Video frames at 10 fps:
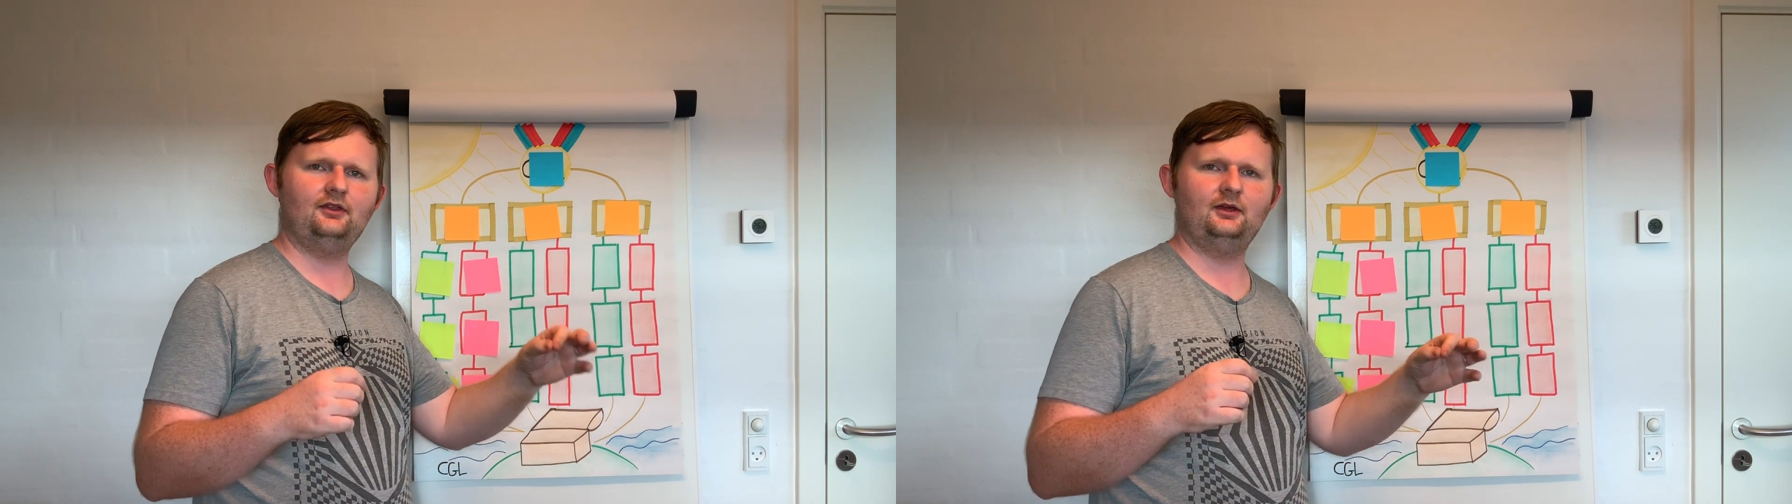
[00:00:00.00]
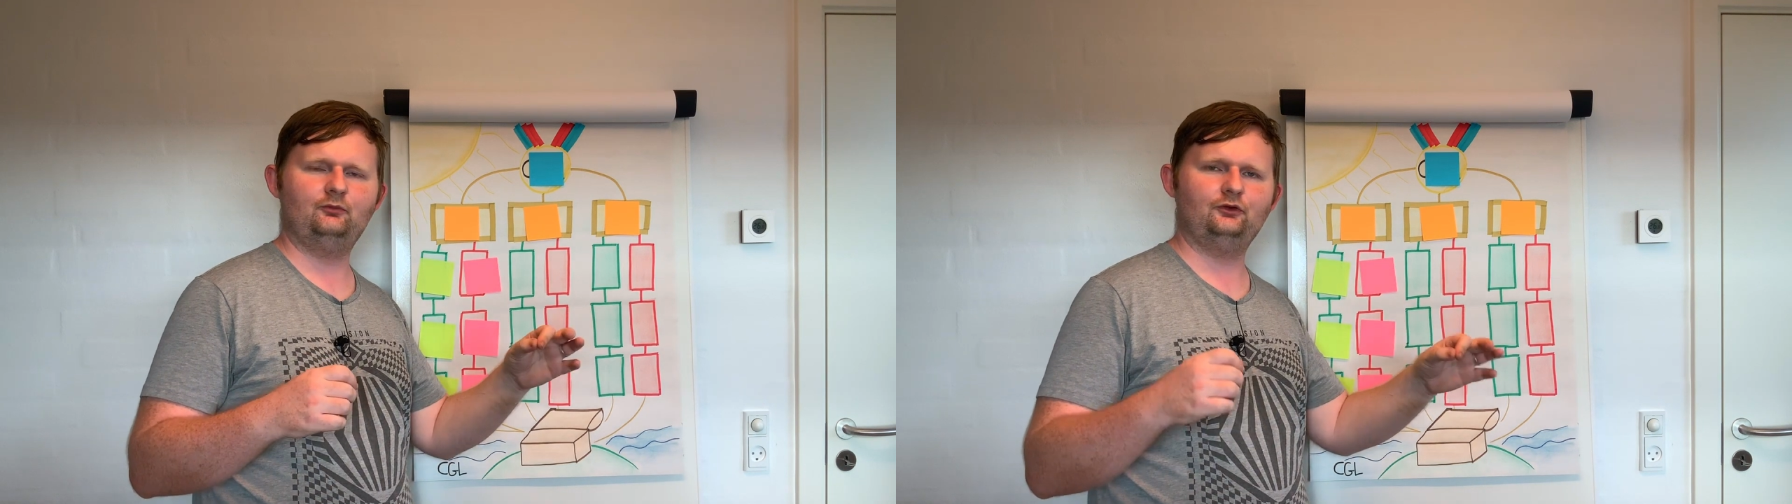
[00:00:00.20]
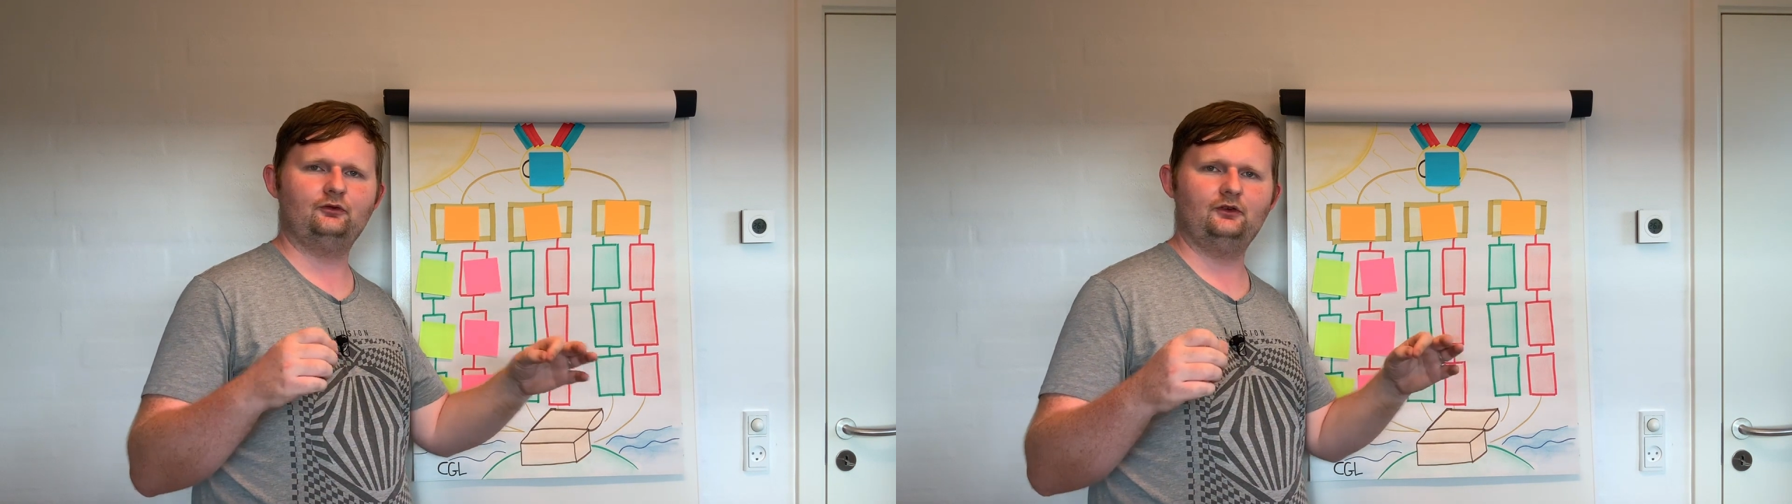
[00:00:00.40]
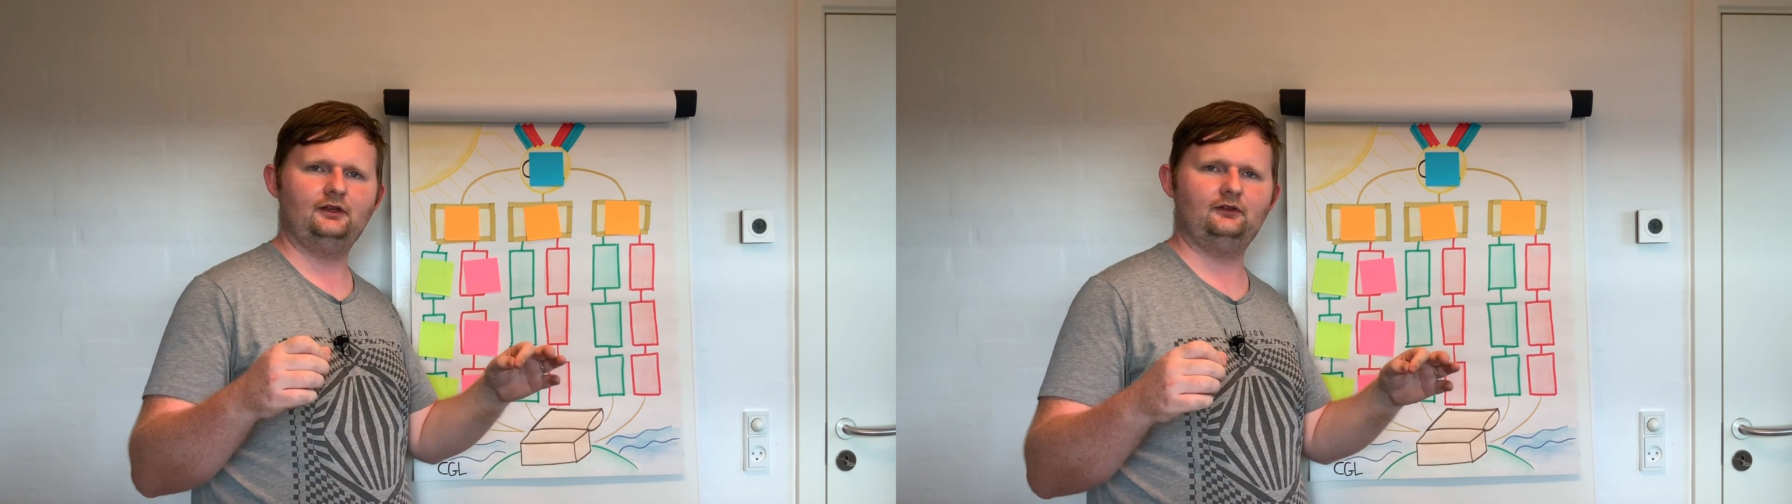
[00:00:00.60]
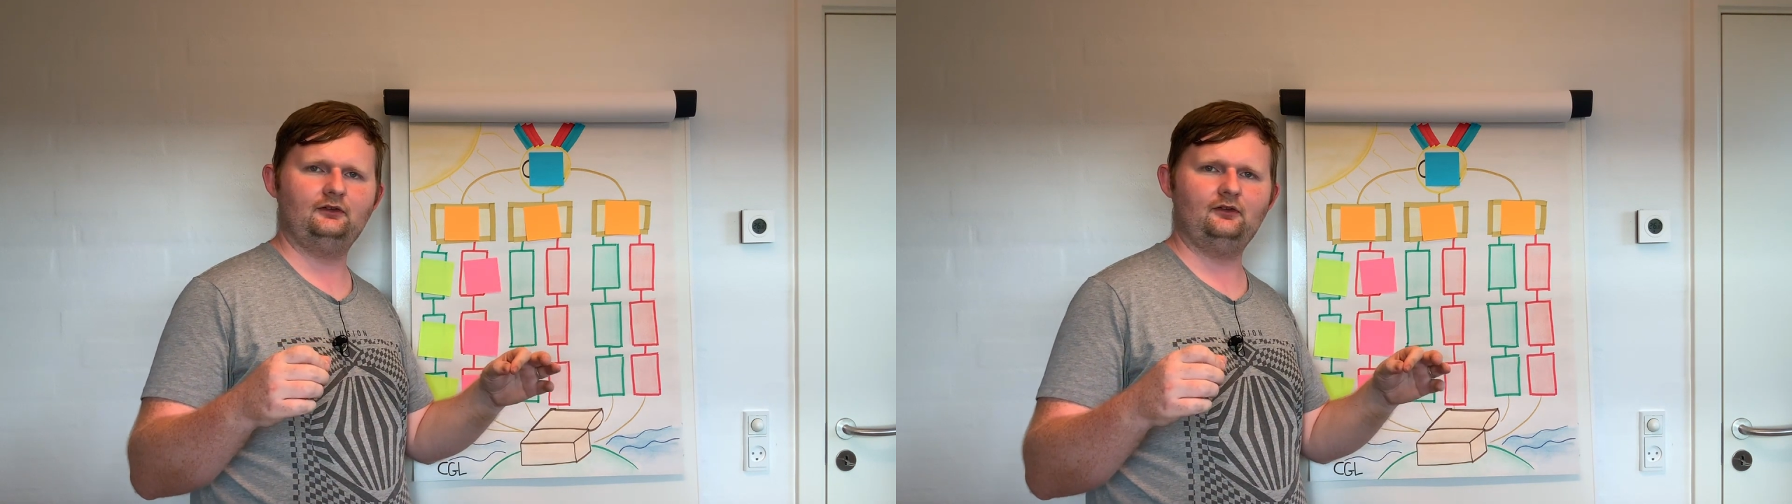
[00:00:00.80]
they
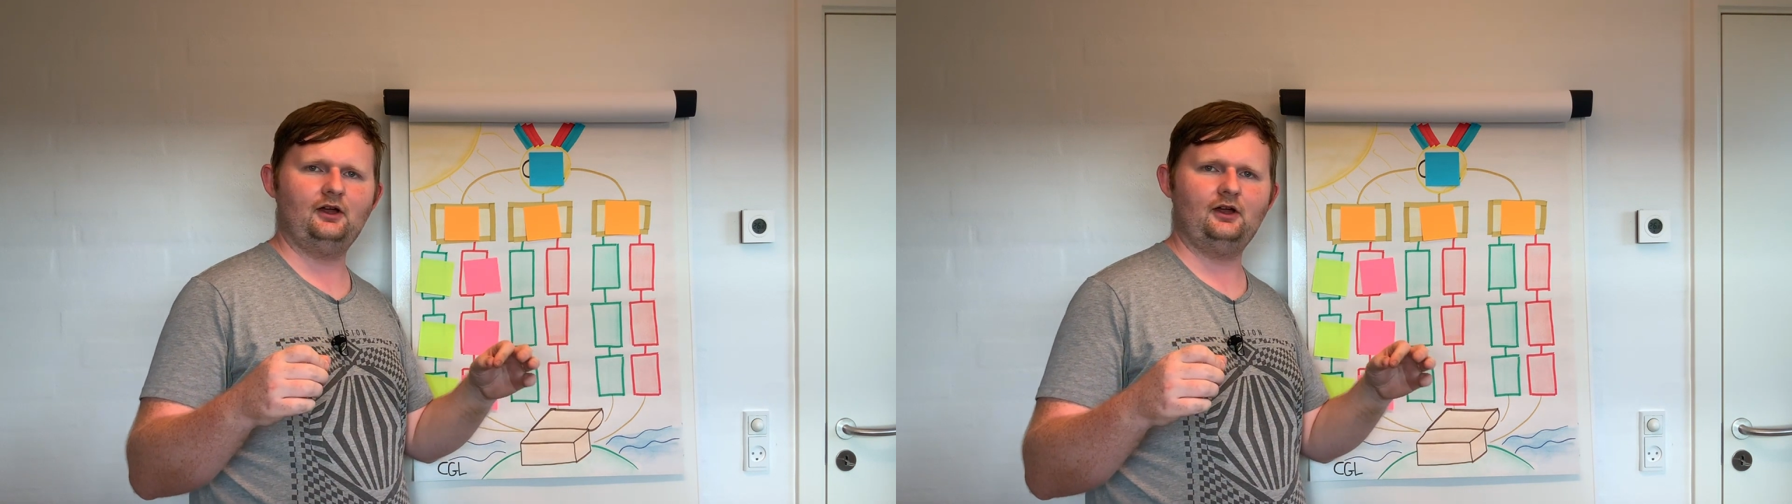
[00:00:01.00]
progress